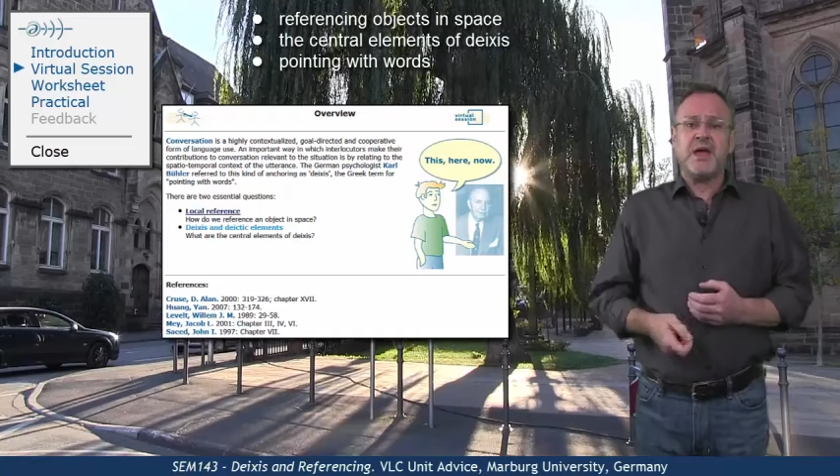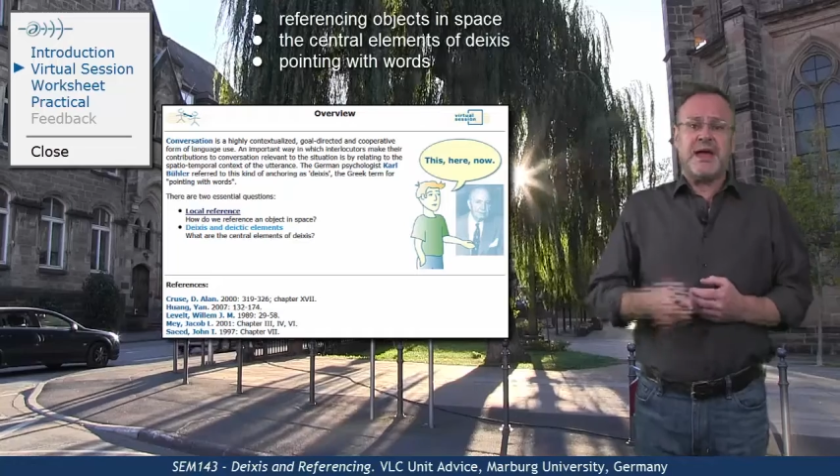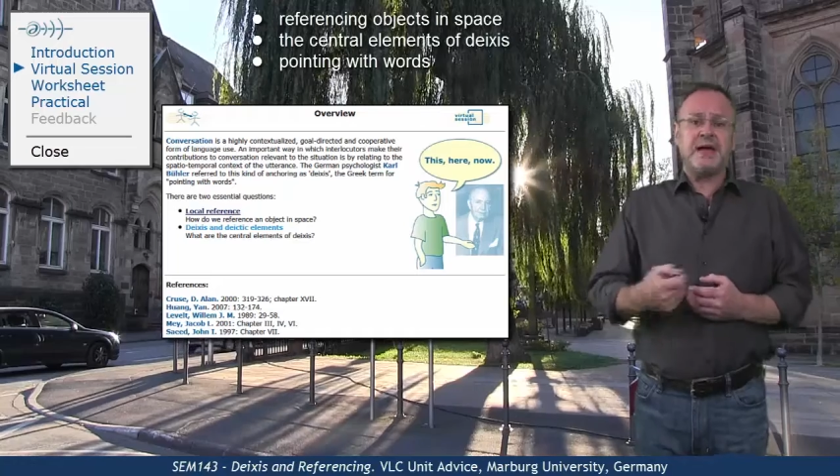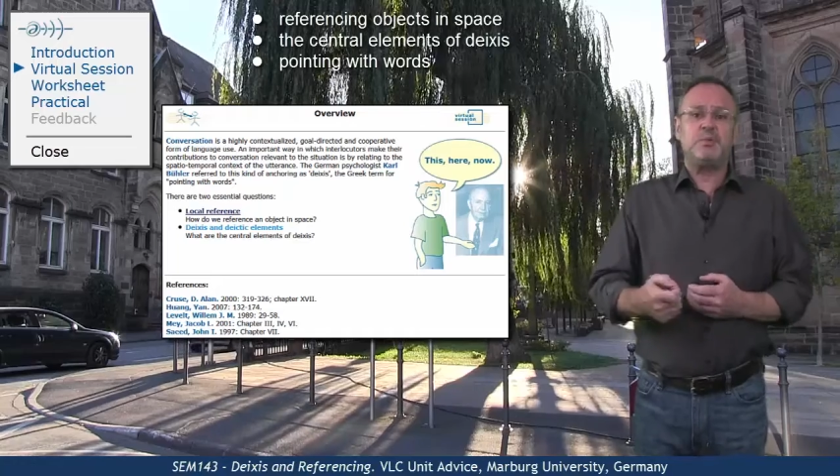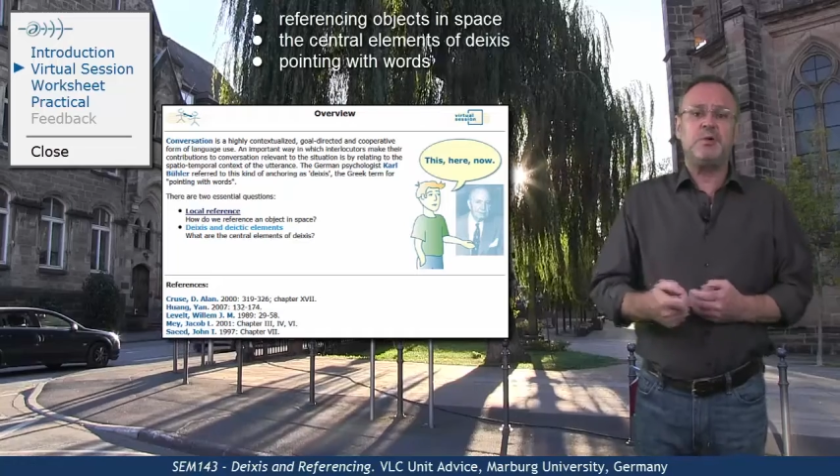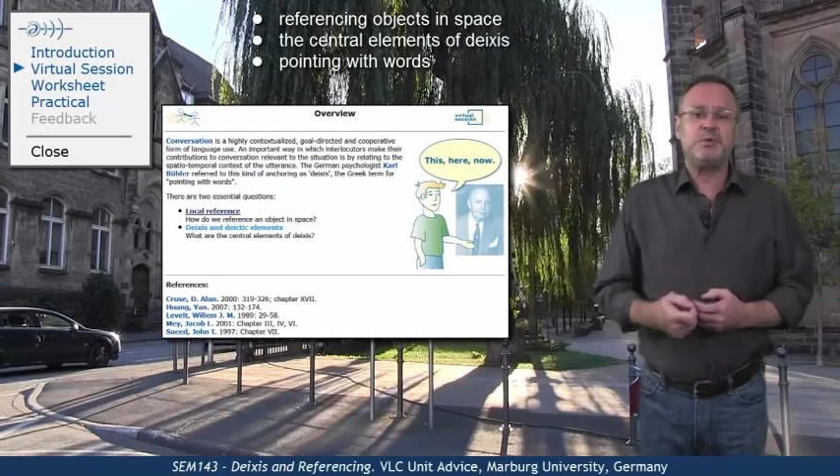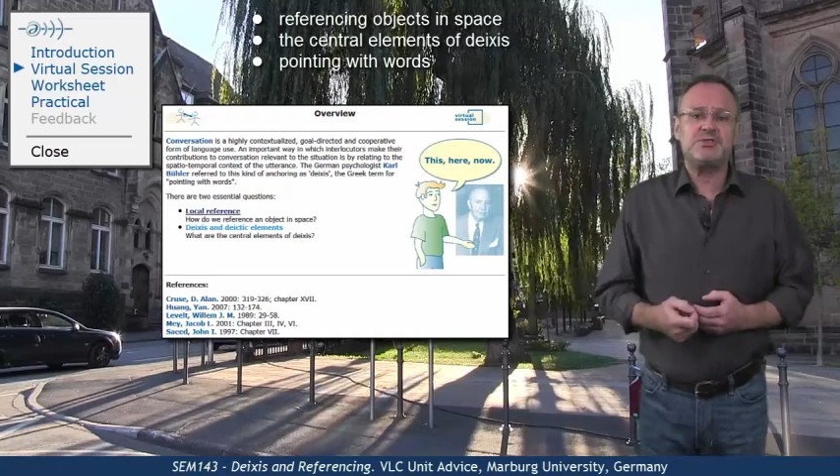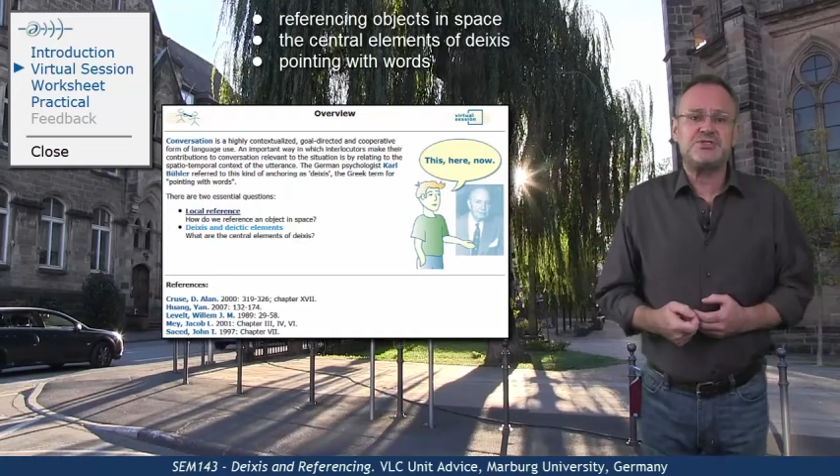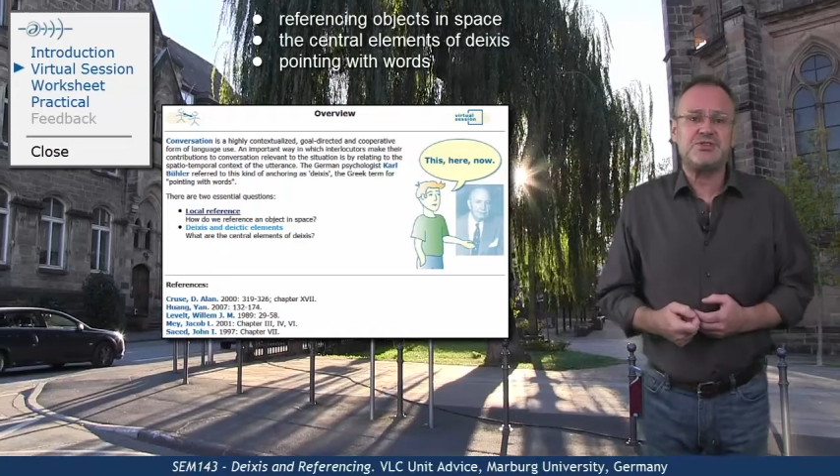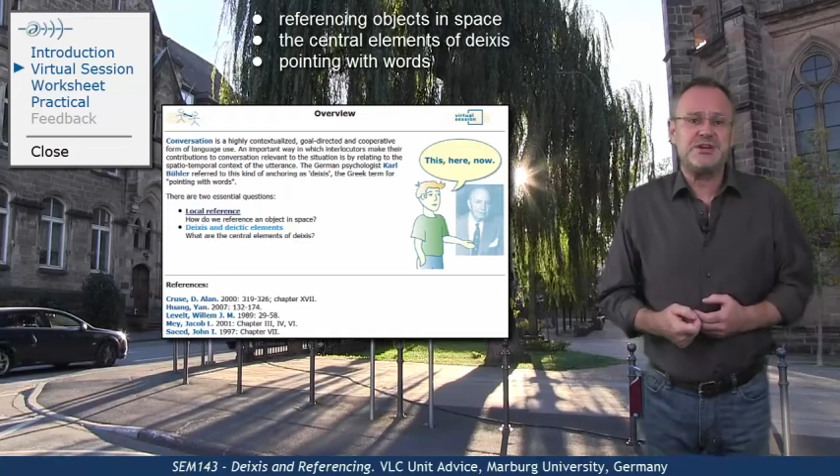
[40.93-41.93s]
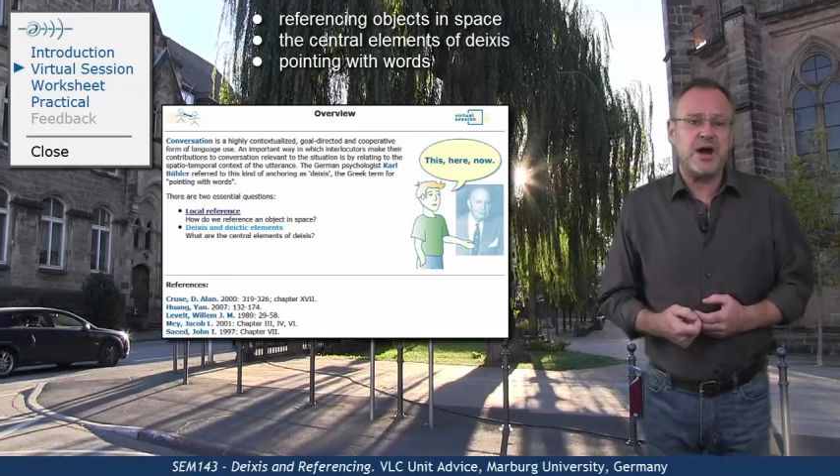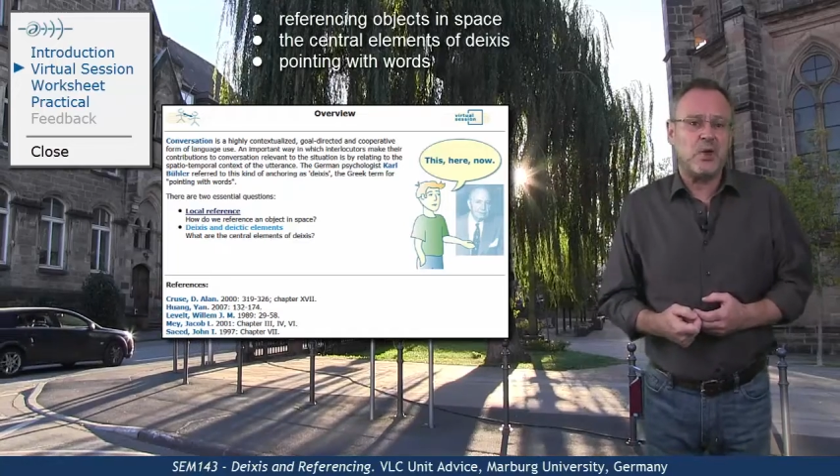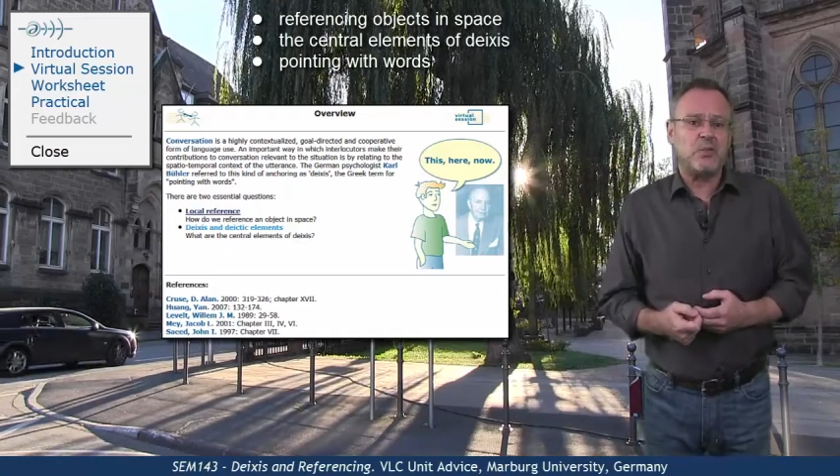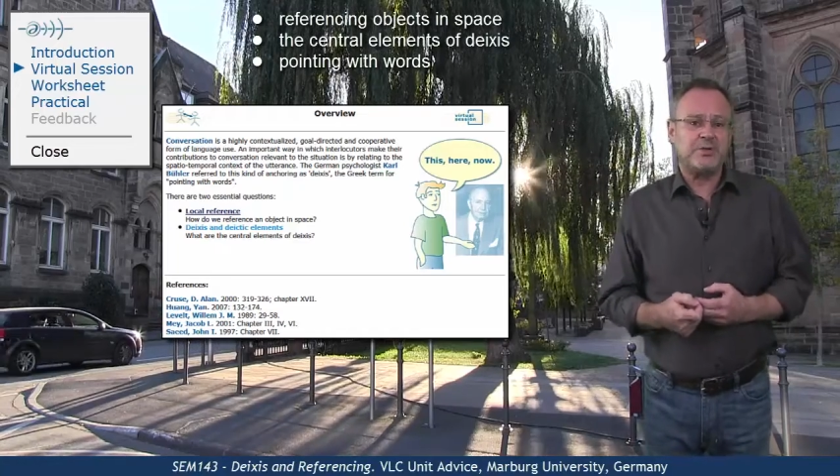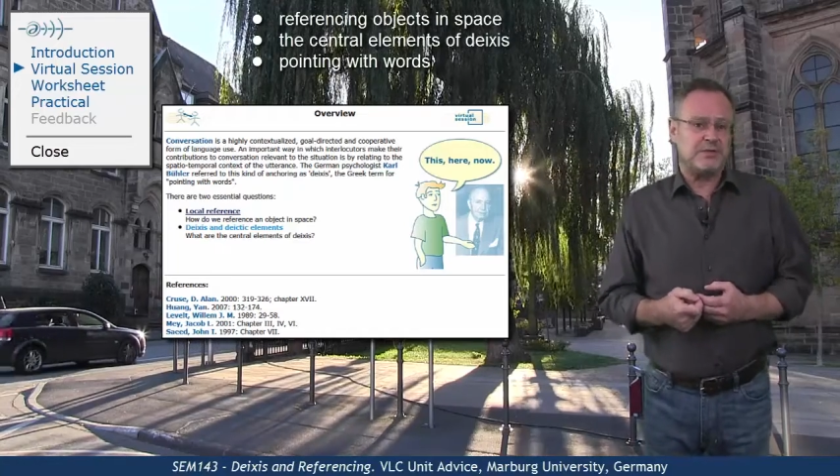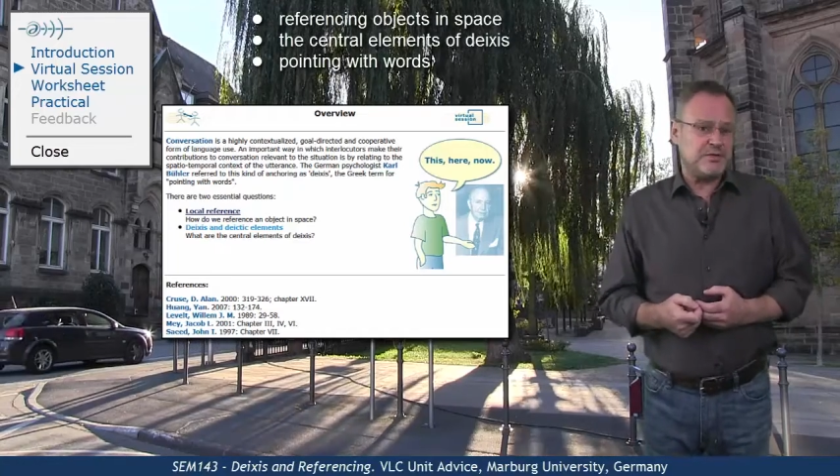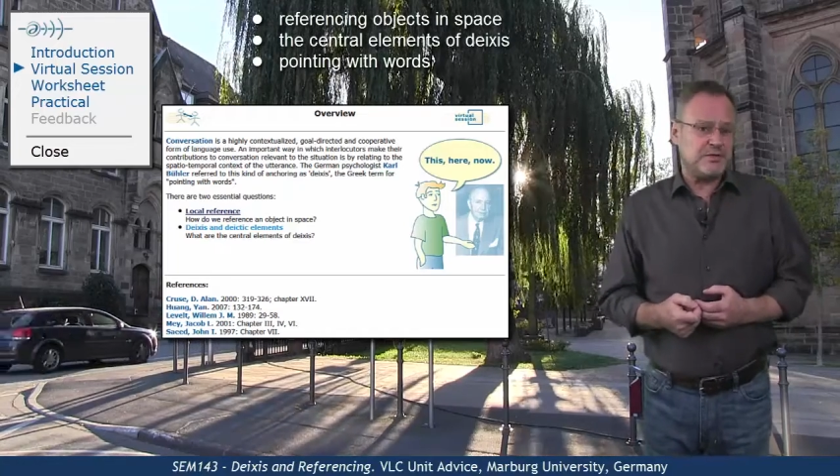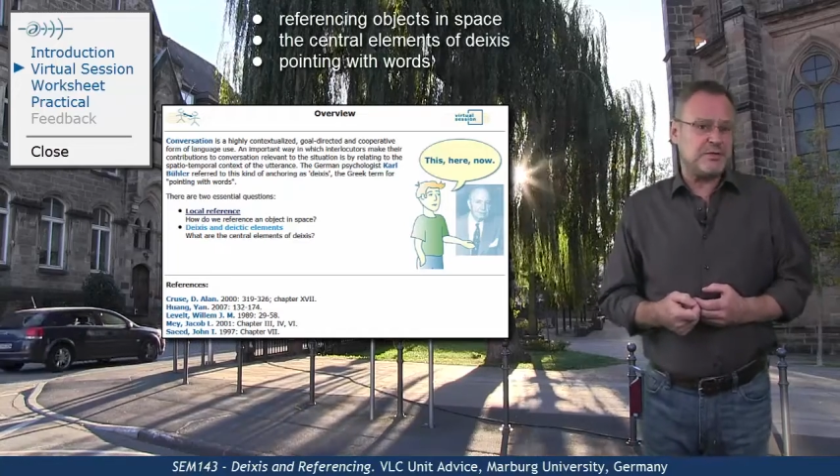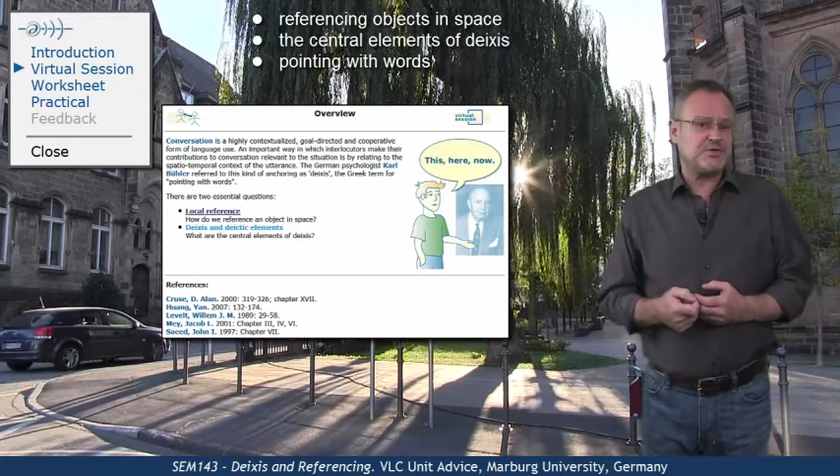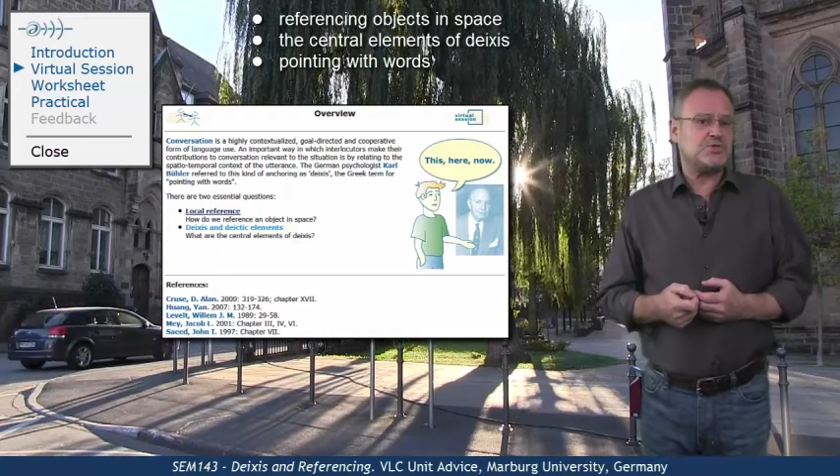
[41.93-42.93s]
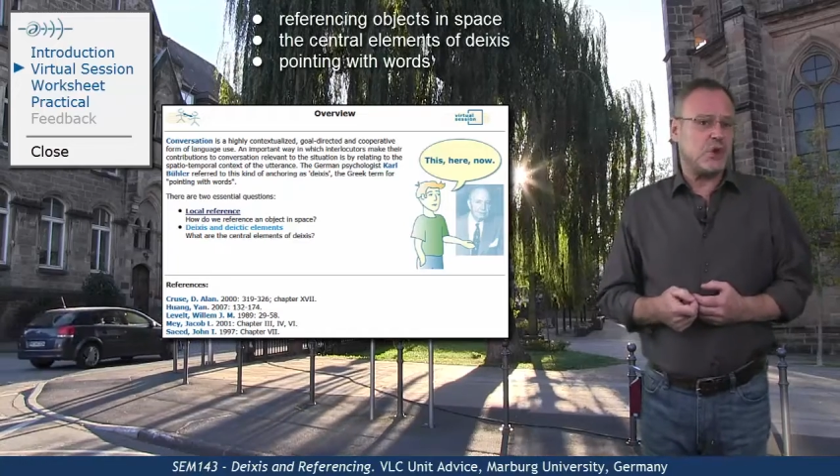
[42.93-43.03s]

and we will see how we reference